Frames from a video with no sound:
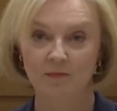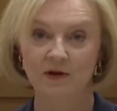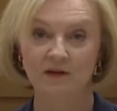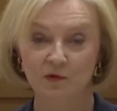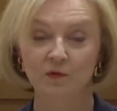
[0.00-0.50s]

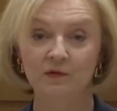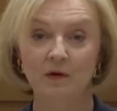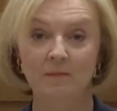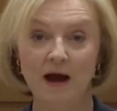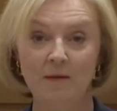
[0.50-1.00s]
But it's
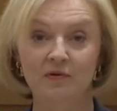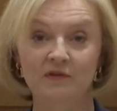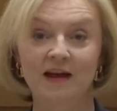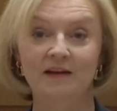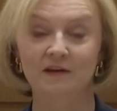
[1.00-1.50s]
also about
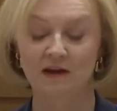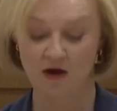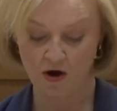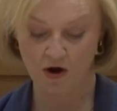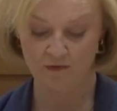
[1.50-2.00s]

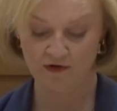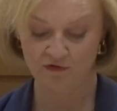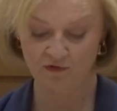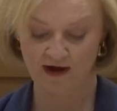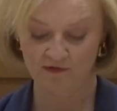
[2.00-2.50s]
protecting our
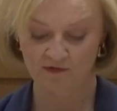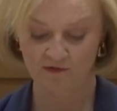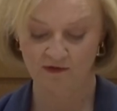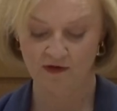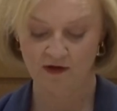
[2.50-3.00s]

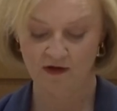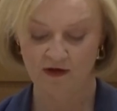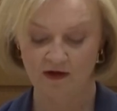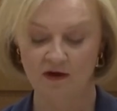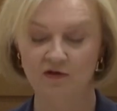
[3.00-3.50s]
interests,
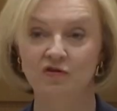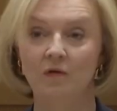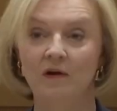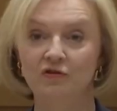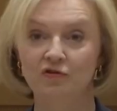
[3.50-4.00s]

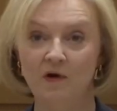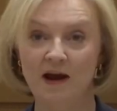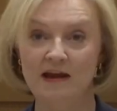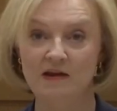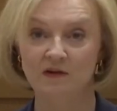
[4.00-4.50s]
ensuring
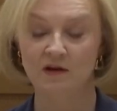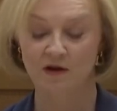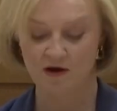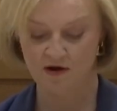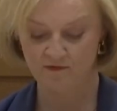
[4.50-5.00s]
trade
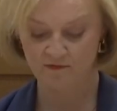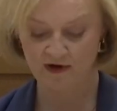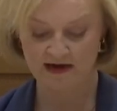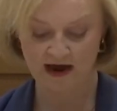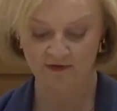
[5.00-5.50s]
and
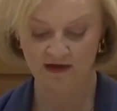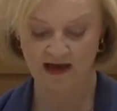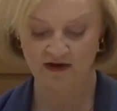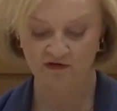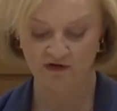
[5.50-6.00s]
free
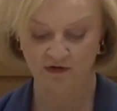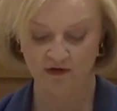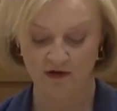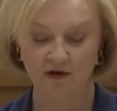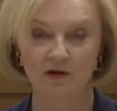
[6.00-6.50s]
navigation
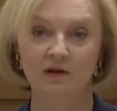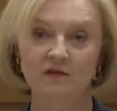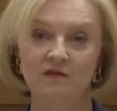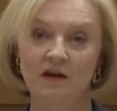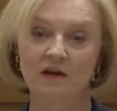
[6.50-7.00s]
can
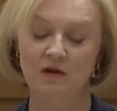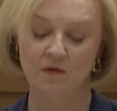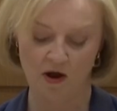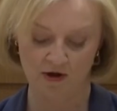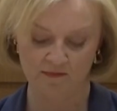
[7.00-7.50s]

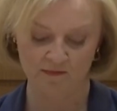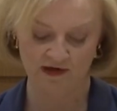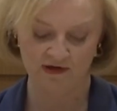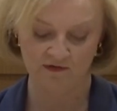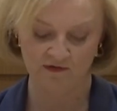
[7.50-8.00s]
continue
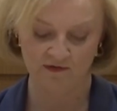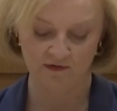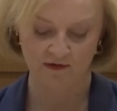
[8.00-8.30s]
unimpeded.